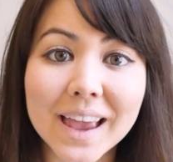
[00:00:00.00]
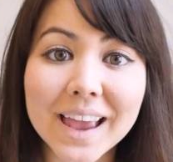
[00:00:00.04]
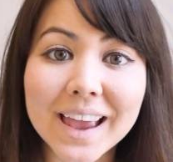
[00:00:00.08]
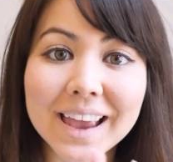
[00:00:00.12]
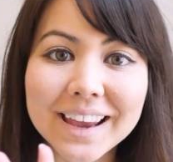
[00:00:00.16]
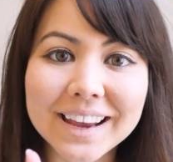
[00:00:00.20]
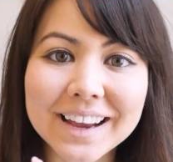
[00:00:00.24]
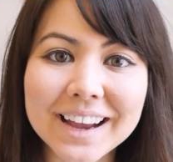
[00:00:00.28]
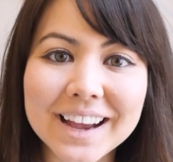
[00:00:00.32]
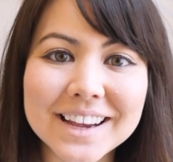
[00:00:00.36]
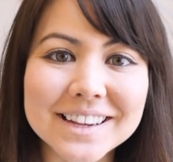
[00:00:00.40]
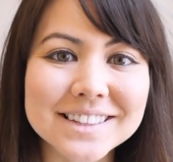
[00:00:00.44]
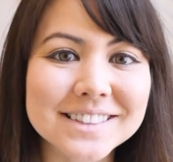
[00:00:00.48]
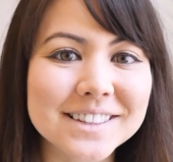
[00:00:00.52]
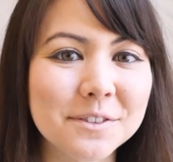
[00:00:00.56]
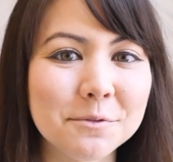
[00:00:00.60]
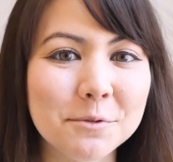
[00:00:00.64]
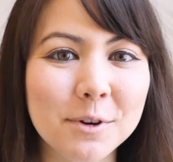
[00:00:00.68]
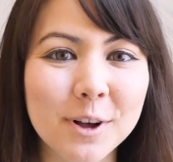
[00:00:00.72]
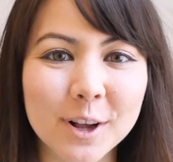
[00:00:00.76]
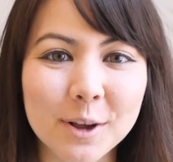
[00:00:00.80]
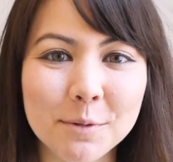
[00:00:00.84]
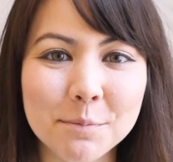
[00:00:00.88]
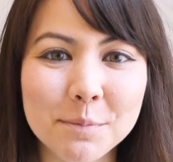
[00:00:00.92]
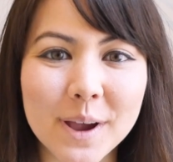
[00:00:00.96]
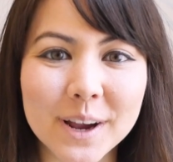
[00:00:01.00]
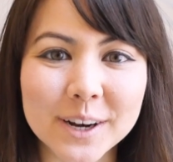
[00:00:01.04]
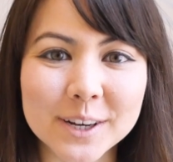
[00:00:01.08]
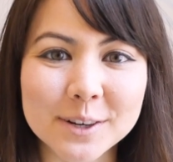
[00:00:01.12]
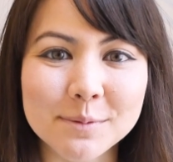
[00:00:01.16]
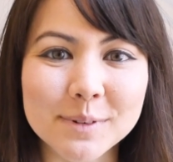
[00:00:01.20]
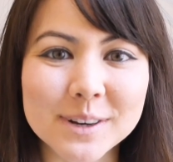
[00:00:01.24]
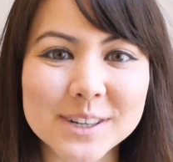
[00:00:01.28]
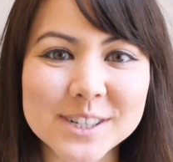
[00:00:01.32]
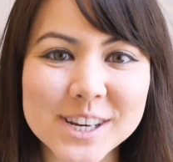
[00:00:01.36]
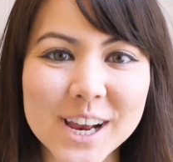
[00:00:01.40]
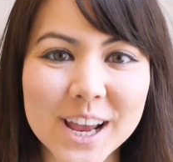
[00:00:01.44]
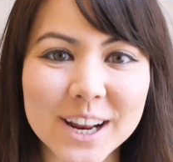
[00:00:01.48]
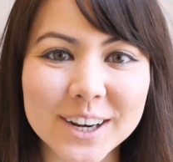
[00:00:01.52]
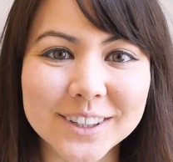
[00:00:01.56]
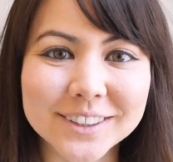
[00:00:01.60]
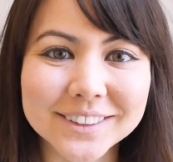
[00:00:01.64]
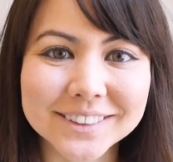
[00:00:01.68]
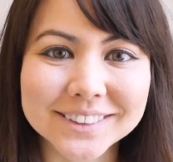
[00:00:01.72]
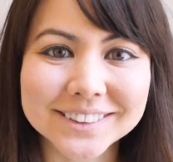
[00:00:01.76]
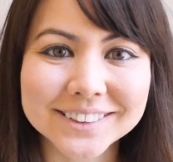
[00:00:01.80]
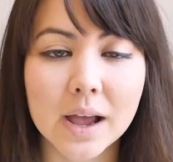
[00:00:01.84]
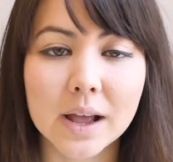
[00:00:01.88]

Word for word: Hey guys, and welcome back to my channel.